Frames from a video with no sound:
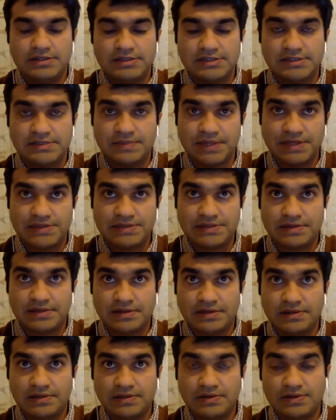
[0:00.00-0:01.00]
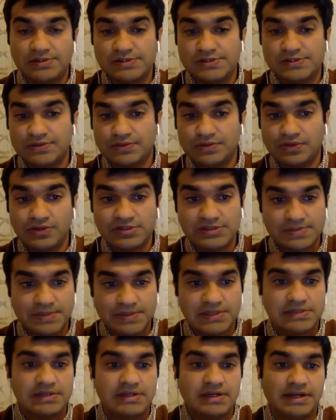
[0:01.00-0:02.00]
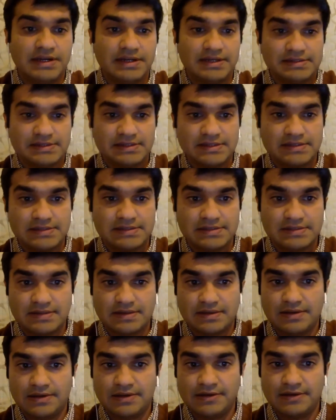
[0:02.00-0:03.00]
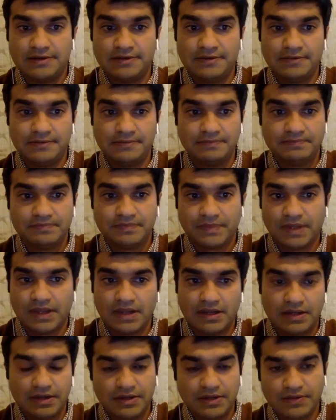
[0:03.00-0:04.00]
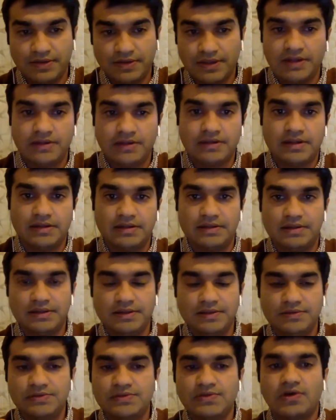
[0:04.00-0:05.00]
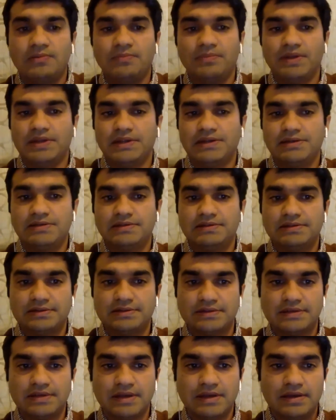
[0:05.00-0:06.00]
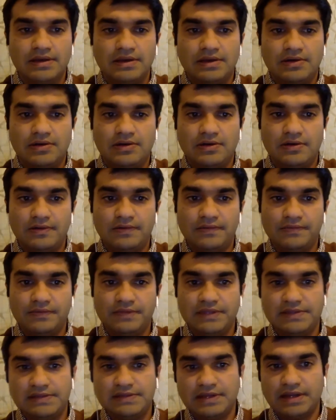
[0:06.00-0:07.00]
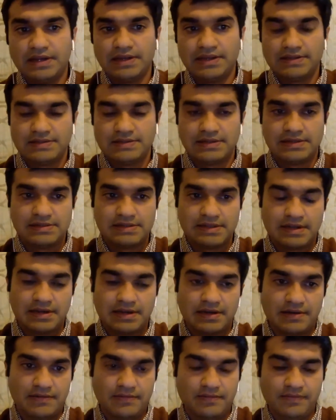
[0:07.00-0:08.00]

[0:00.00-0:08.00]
spatial, also non-spatial data sets, and you can then use combination of these data sets, and